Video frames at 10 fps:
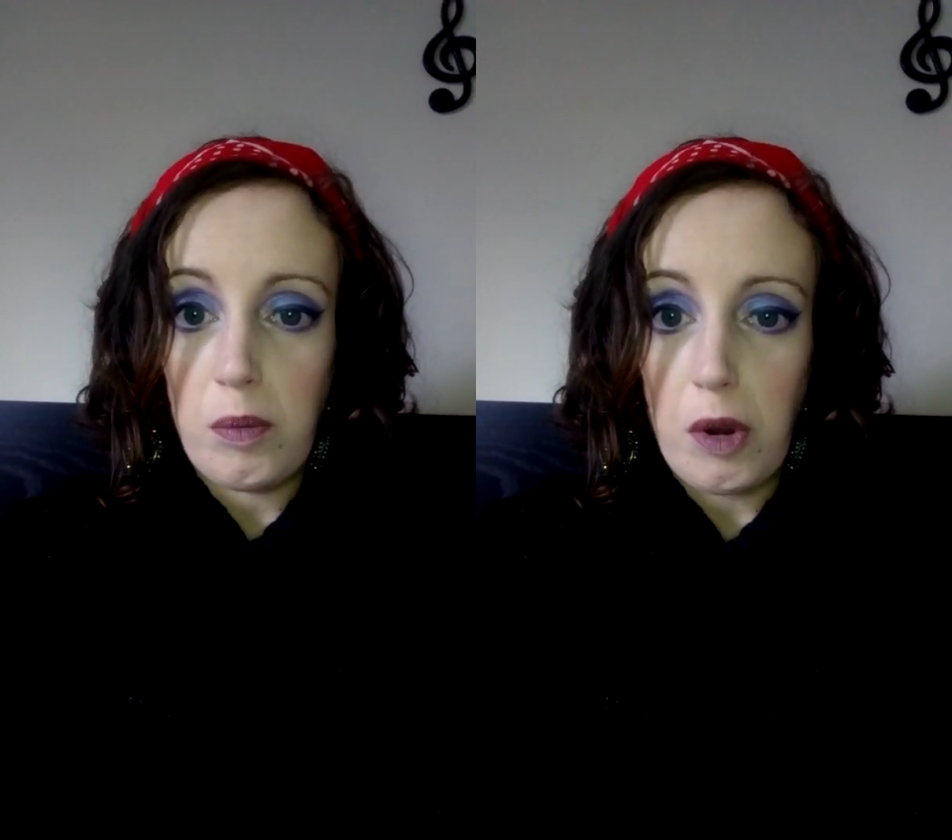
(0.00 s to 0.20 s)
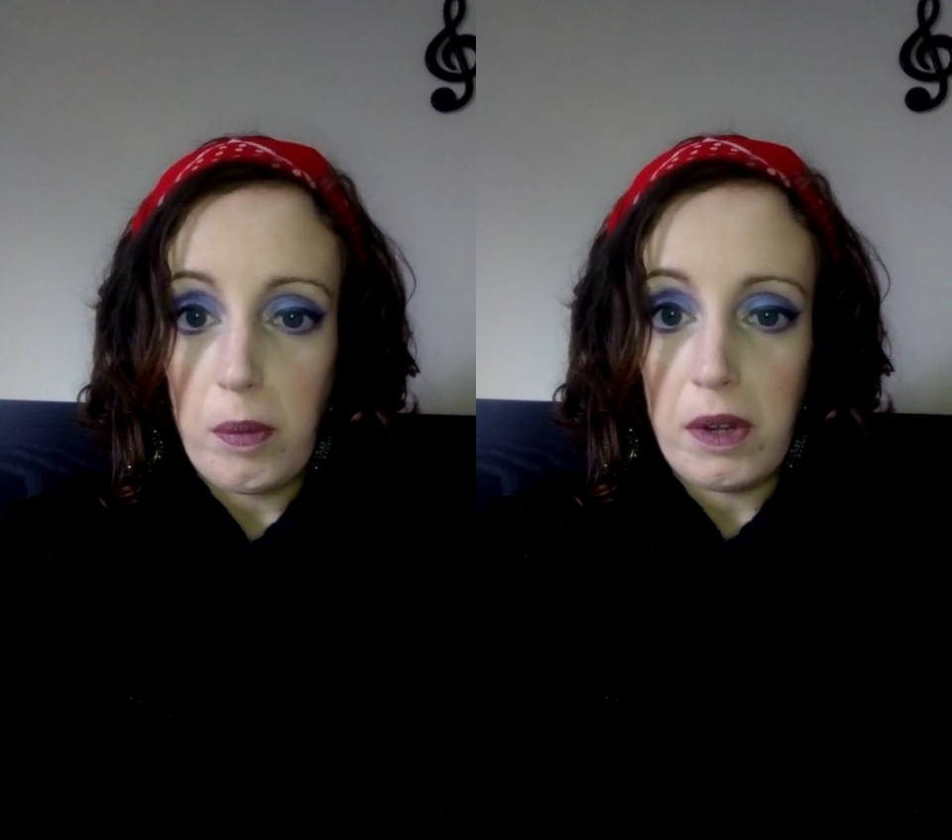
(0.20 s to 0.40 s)

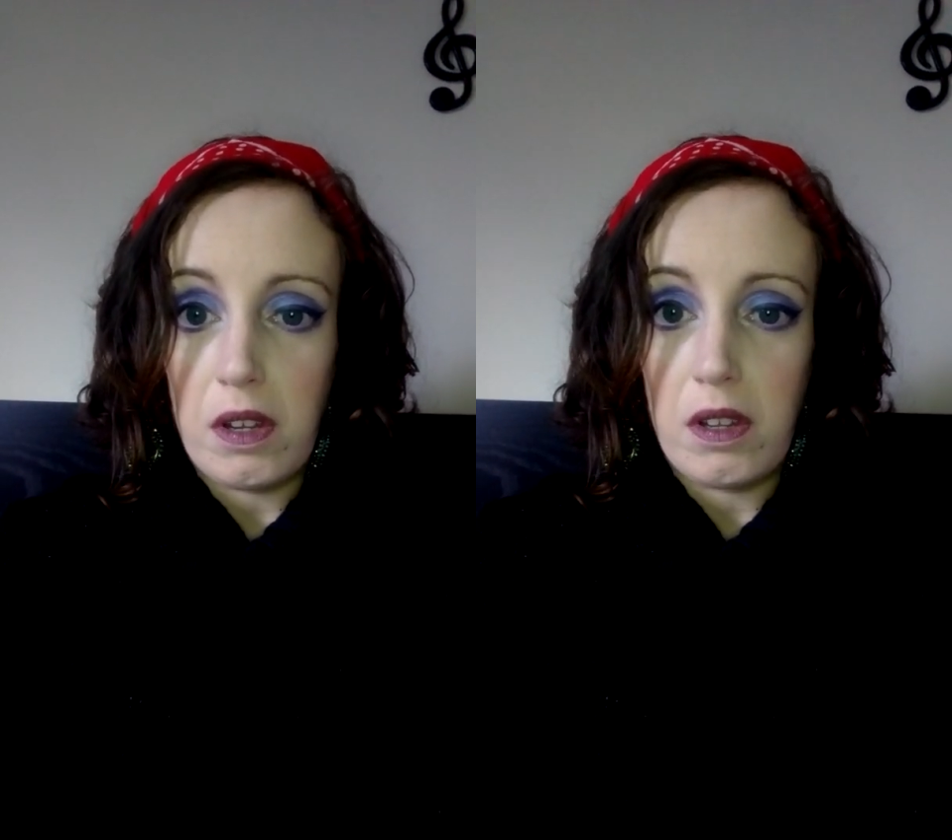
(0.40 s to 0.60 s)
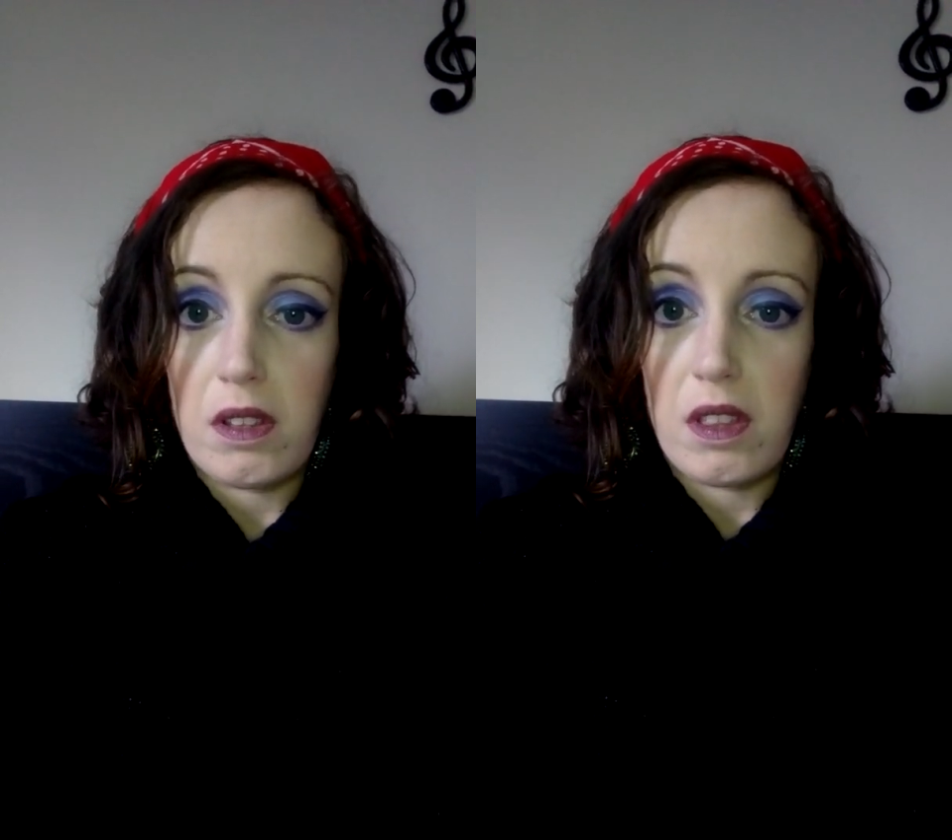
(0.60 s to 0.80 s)

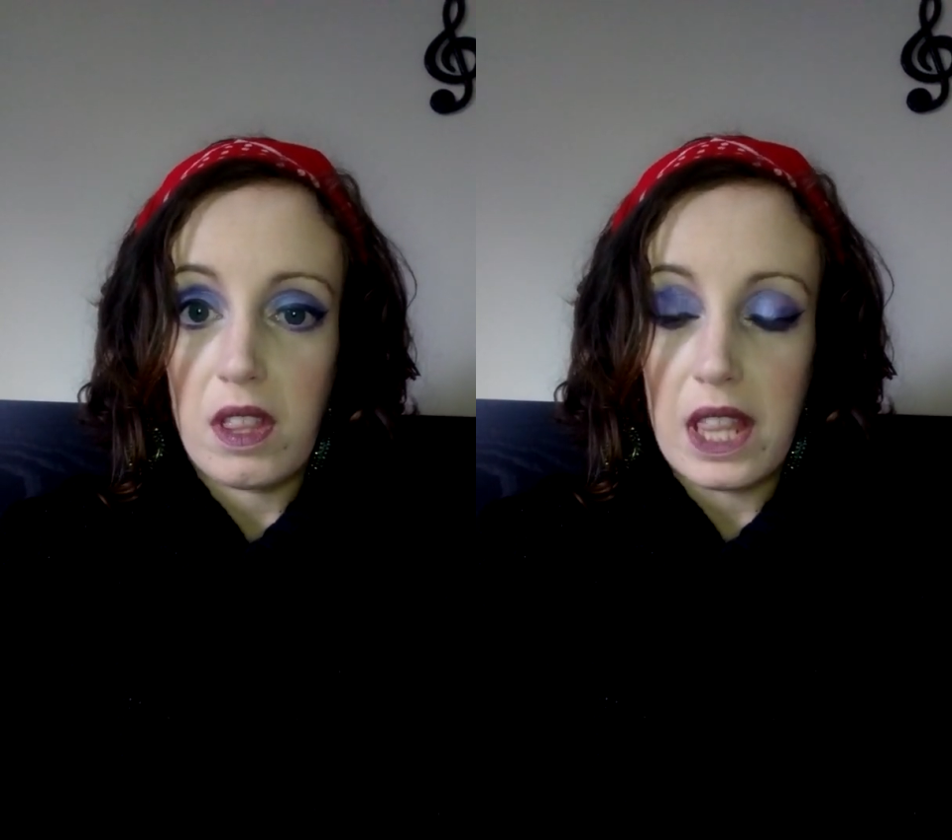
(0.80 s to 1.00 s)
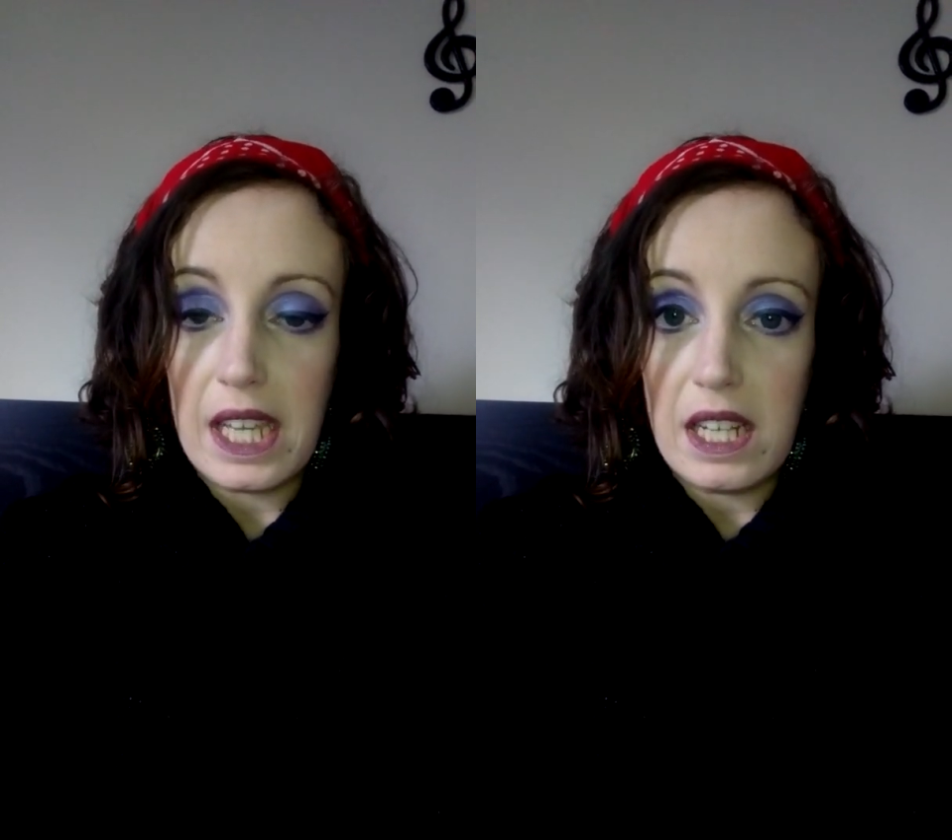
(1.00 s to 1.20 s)
proper
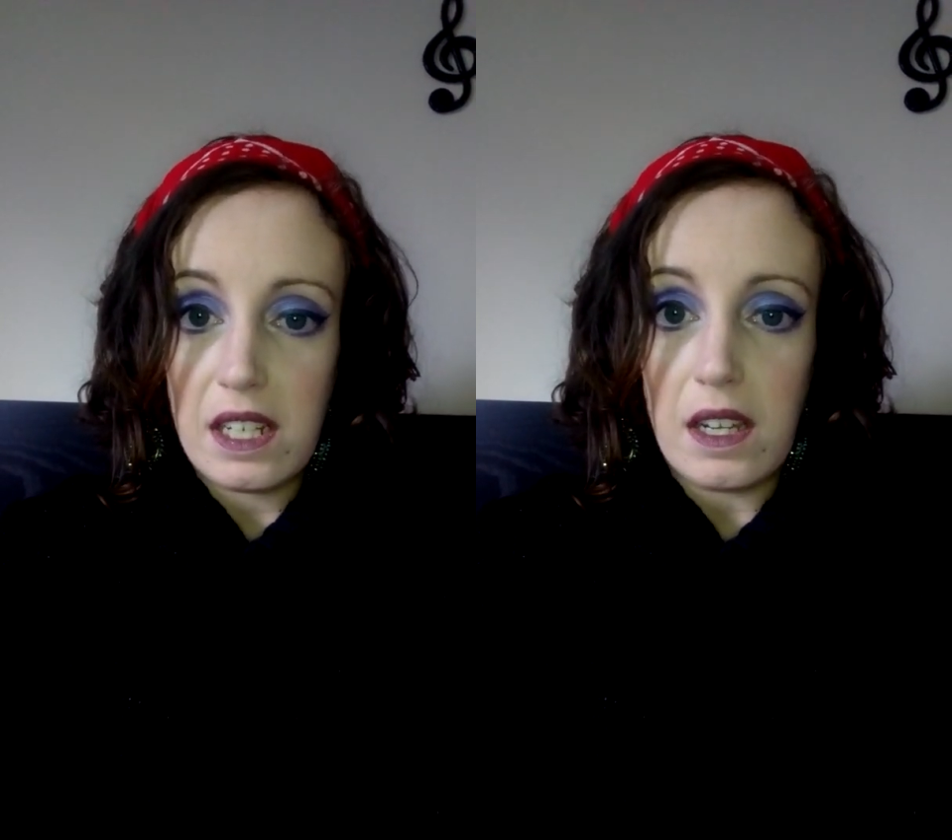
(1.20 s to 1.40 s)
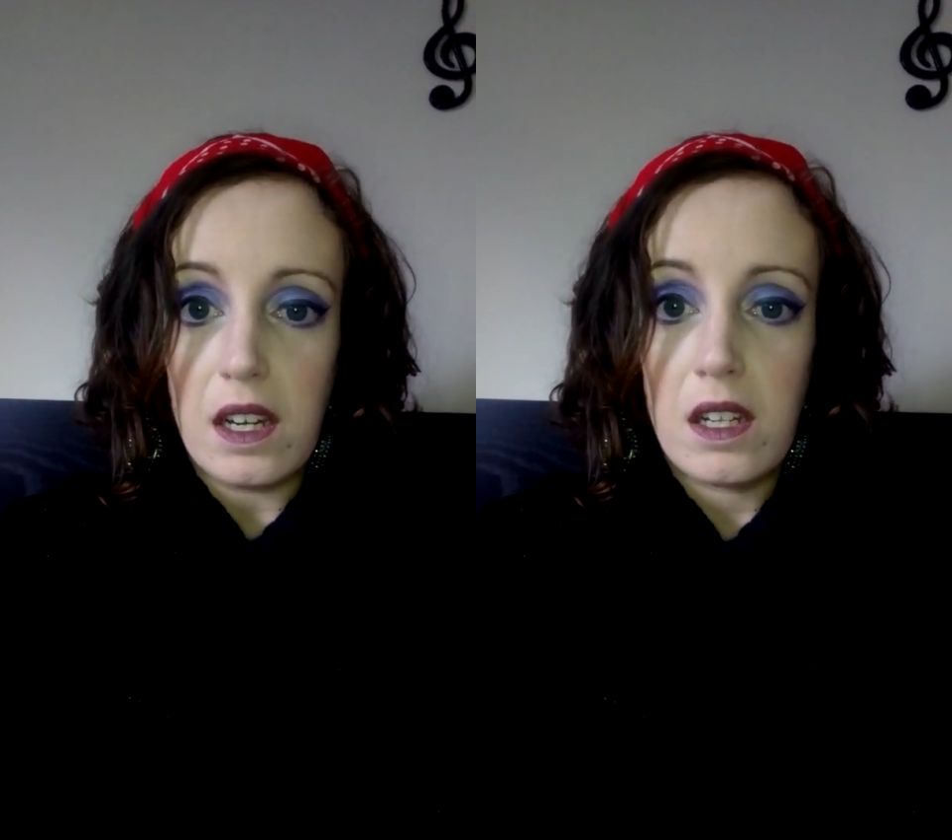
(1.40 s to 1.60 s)

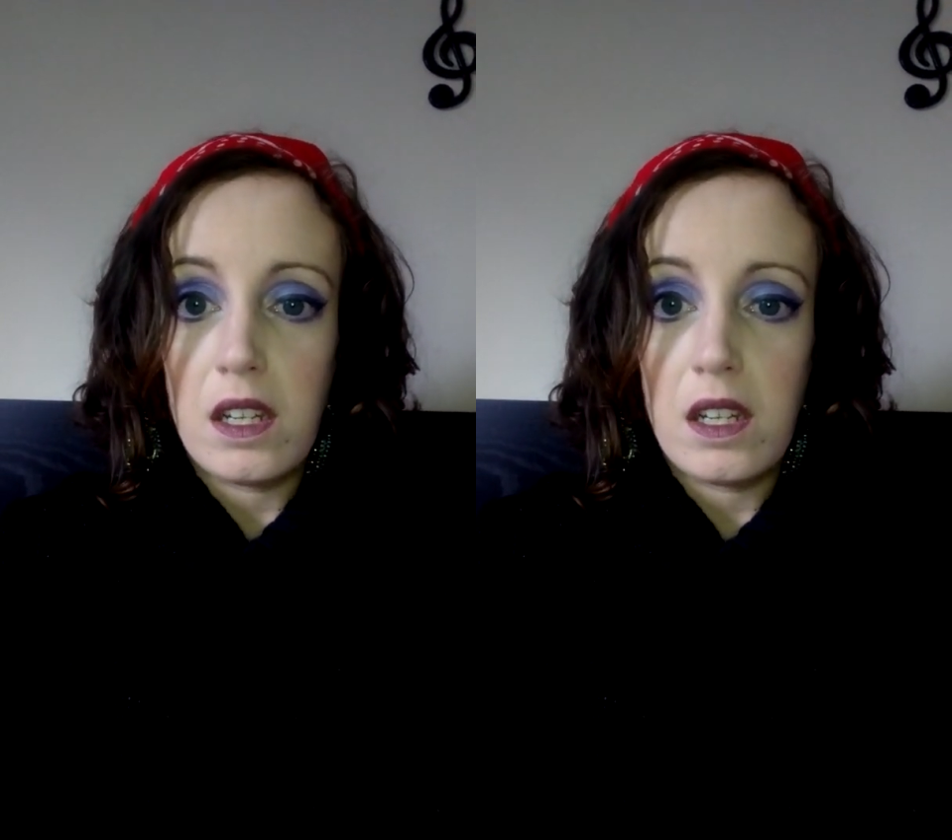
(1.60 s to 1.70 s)
theatre,